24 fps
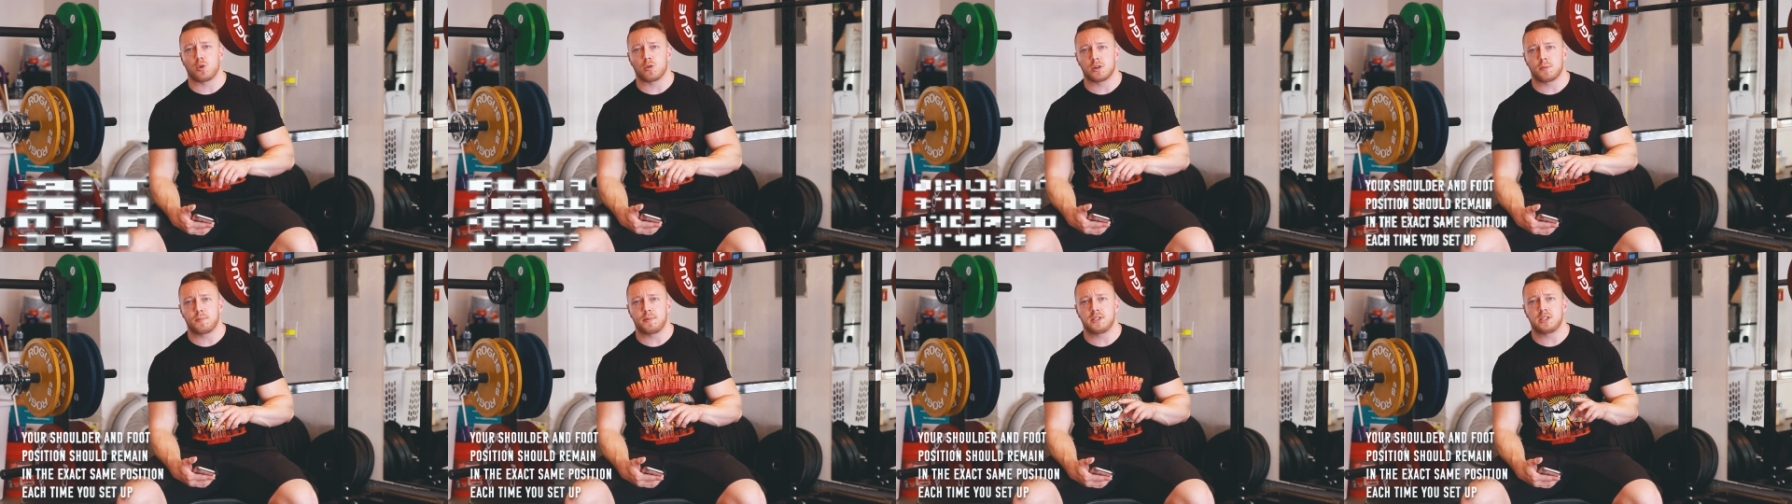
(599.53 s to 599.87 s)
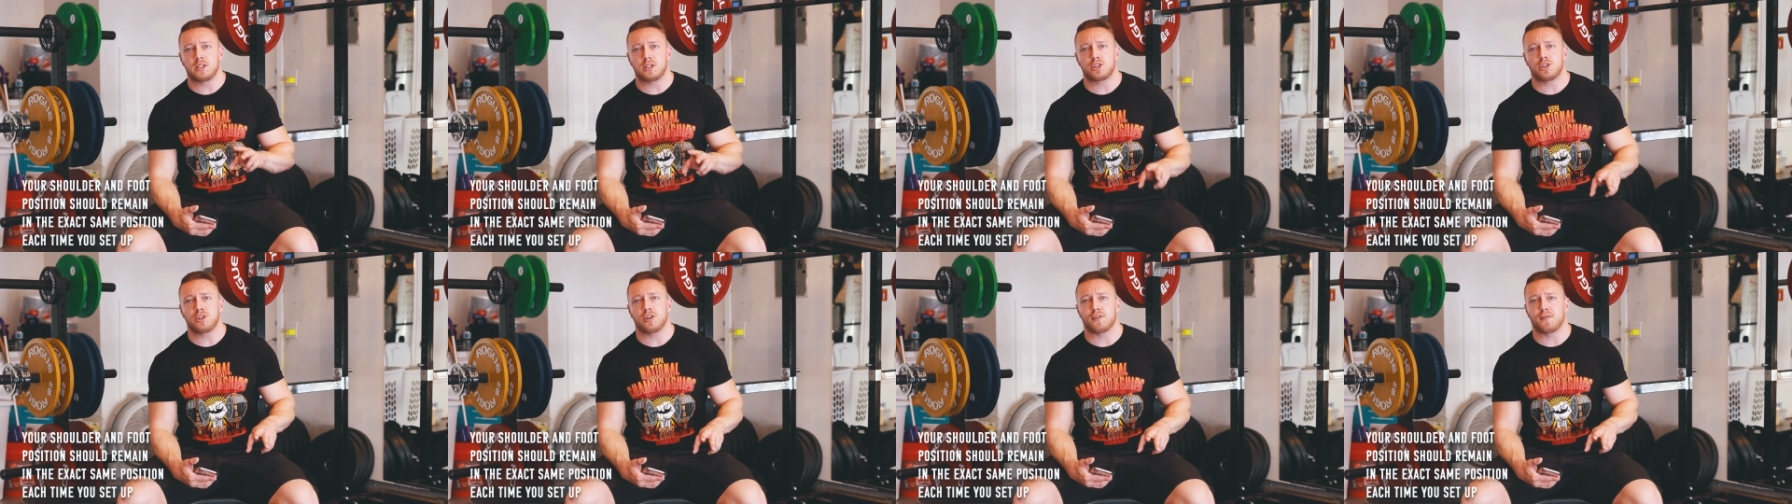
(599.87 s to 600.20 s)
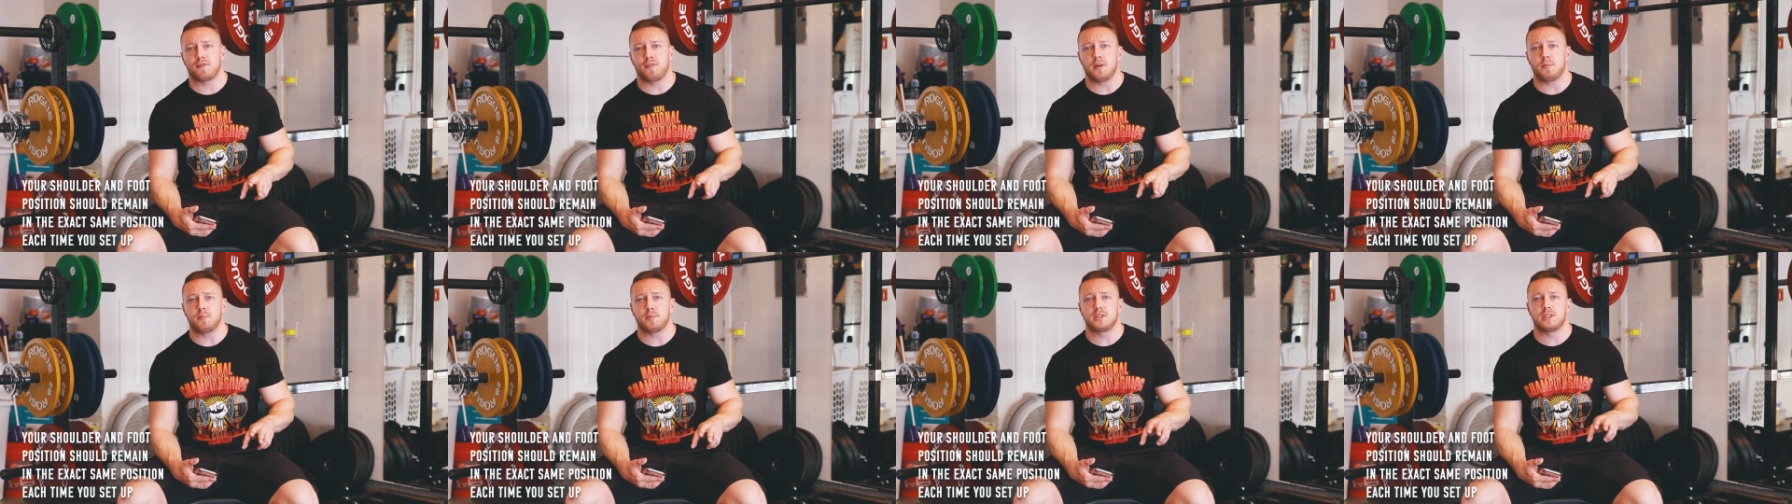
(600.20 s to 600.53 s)
shoulder position, your
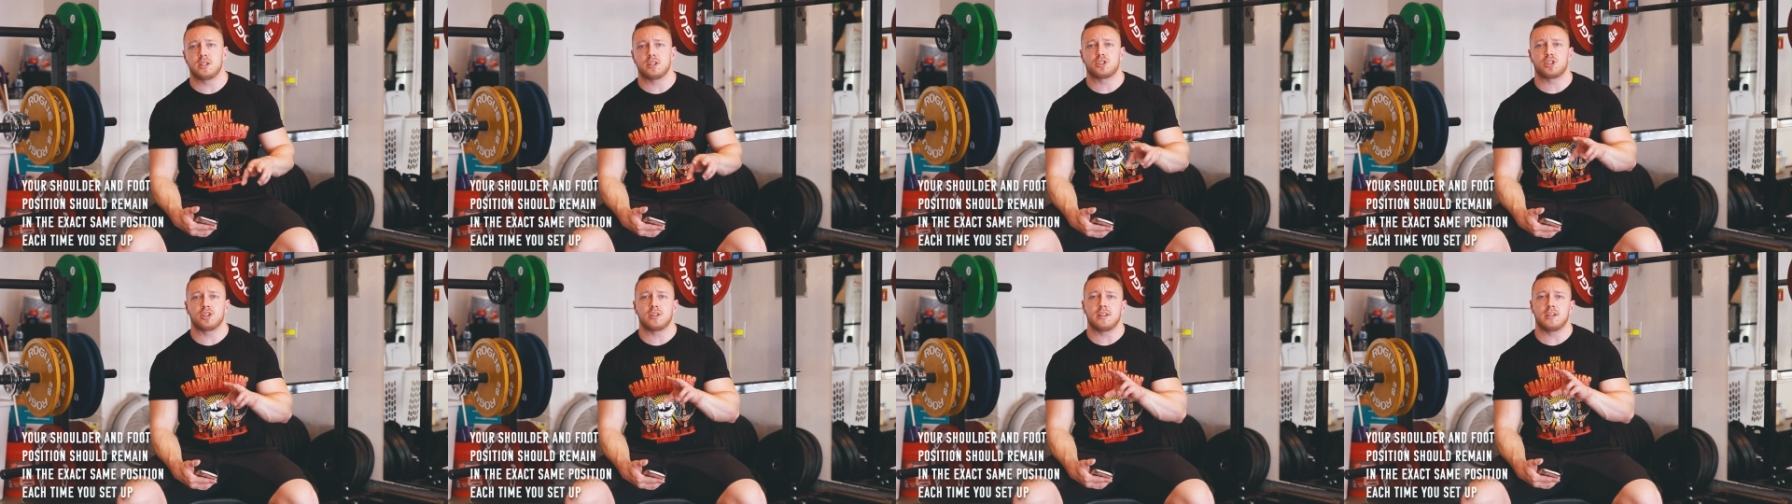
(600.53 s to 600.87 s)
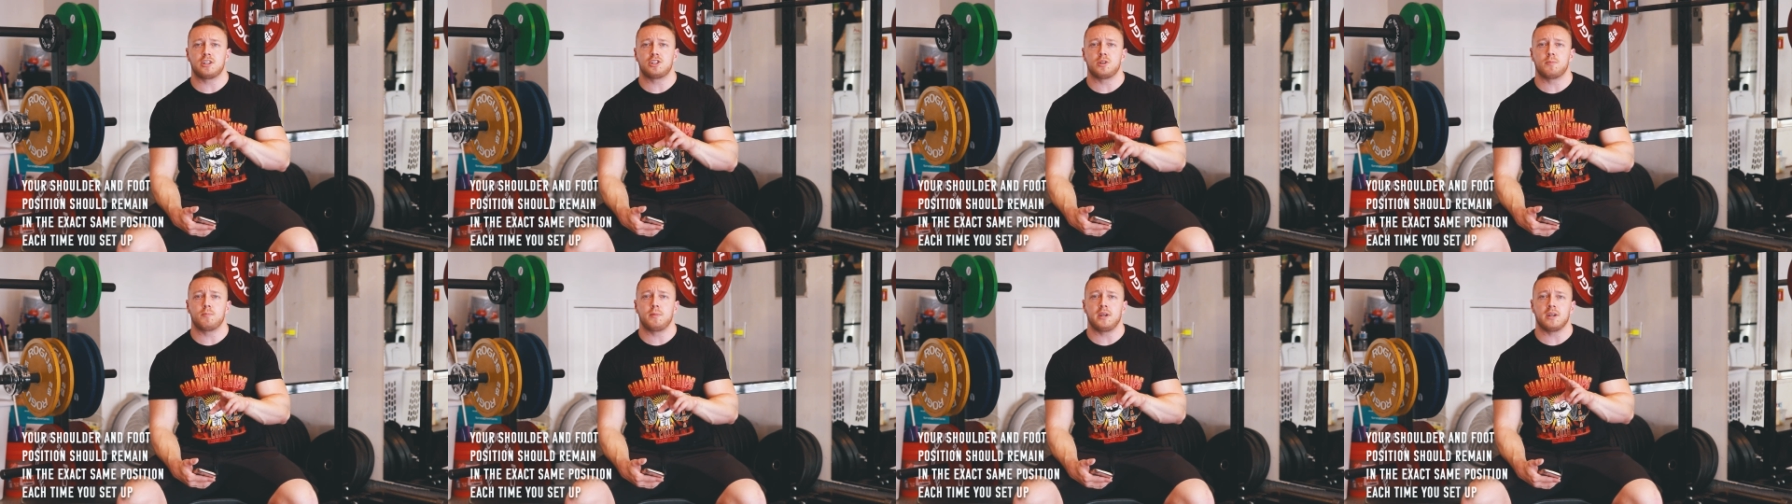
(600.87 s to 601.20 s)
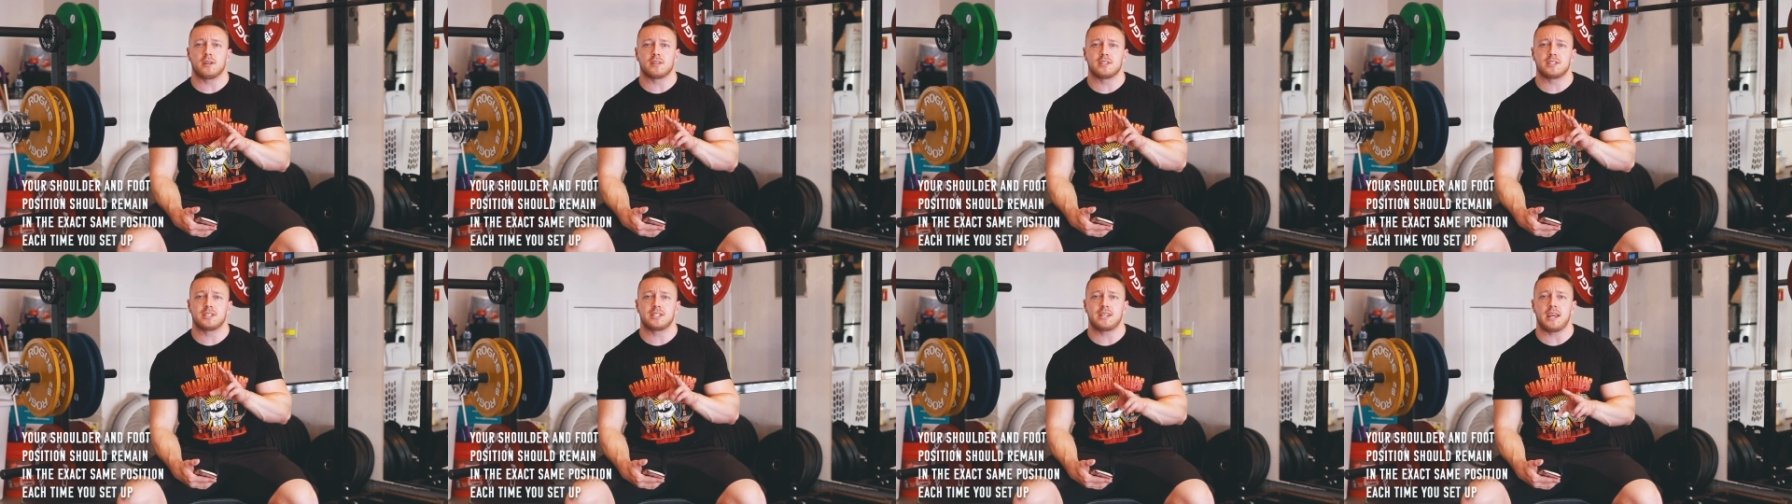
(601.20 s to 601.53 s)
feet position. They should be
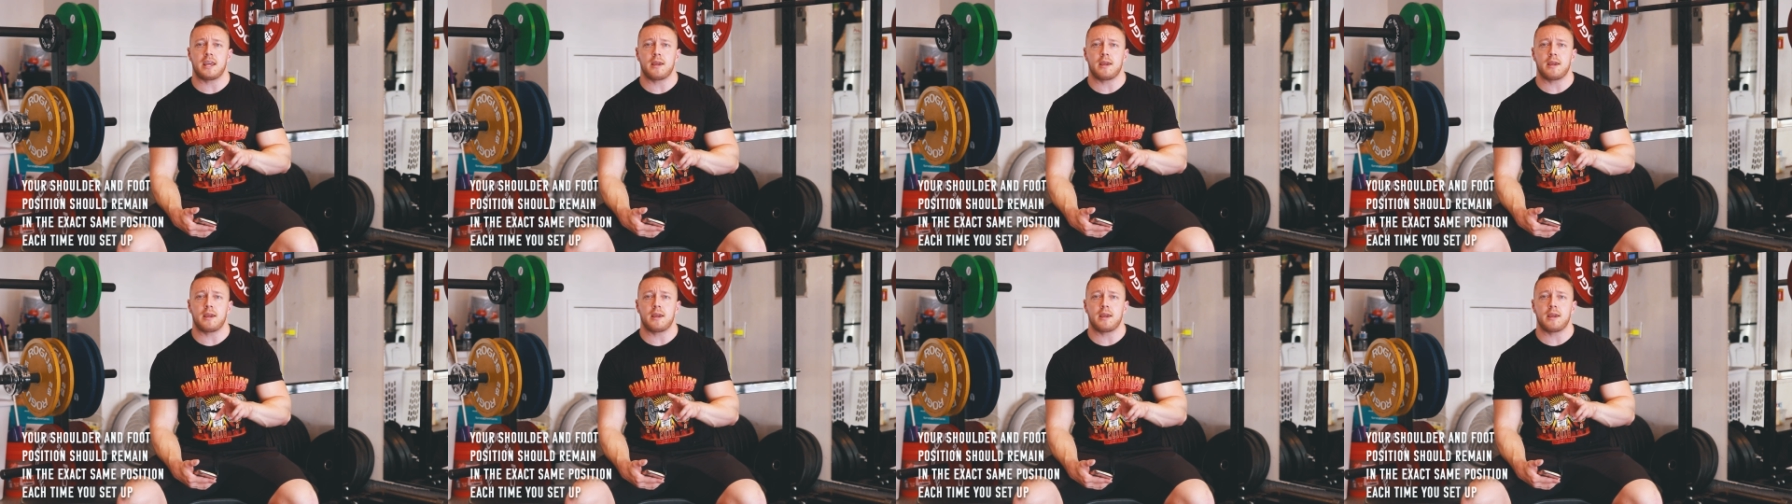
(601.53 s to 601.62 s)
on the